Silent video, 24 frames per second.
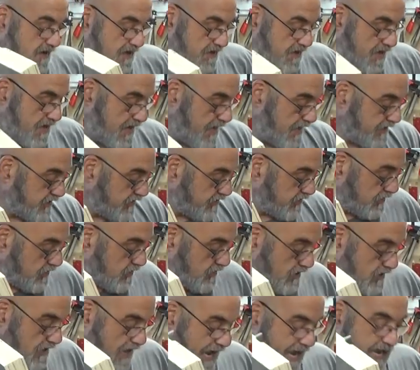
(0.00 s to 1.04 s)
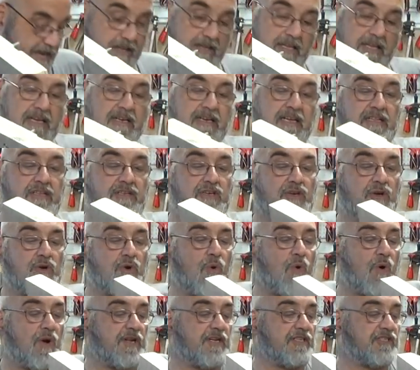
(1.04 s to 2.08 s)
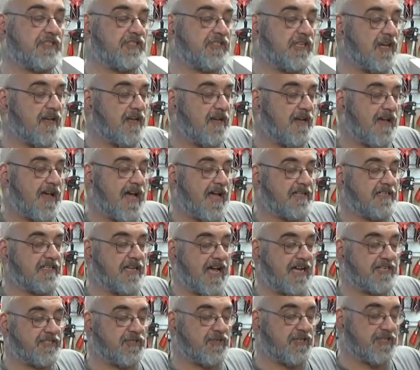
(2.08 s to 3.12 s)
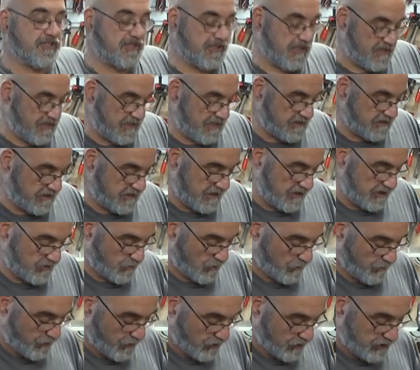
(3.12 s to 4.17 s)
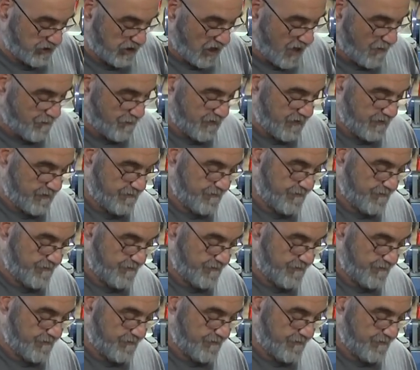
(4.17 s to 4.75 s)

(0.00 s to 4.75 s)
and then I just angle it into the corners, and as you can see, these things will push up.